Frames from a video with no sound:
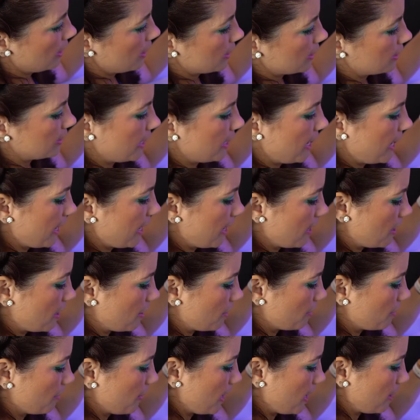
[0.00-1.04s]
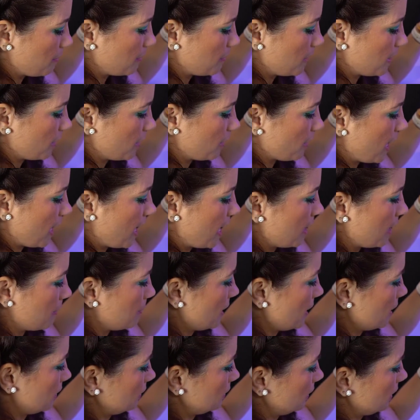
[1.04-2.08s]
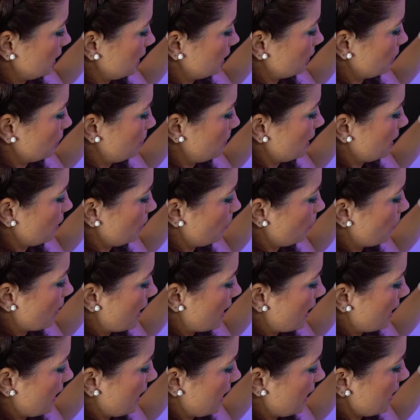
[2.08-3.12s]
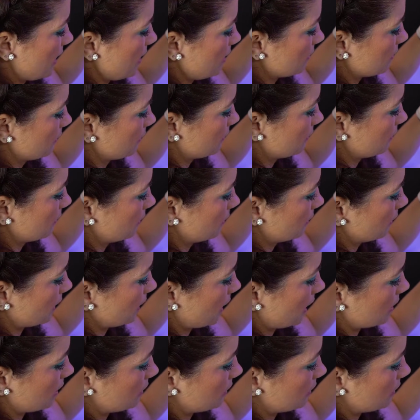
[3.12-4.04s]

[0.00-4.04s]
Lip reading: now I'm gonna grab a little bit of white, kind